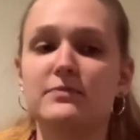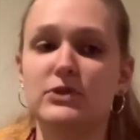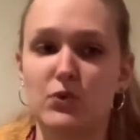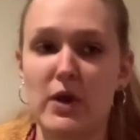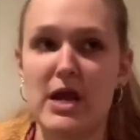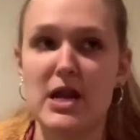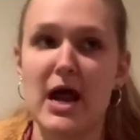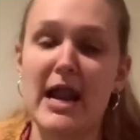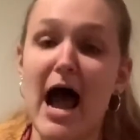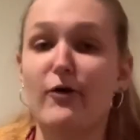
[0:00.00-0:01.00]
between
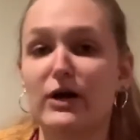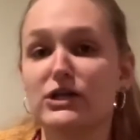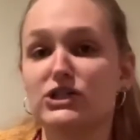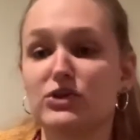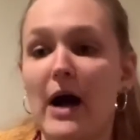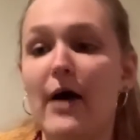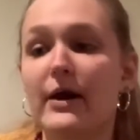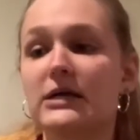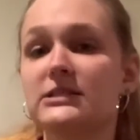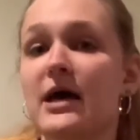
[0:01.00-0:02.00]
an hour and 2
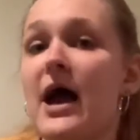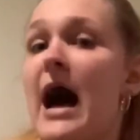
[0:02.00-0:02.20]
hours.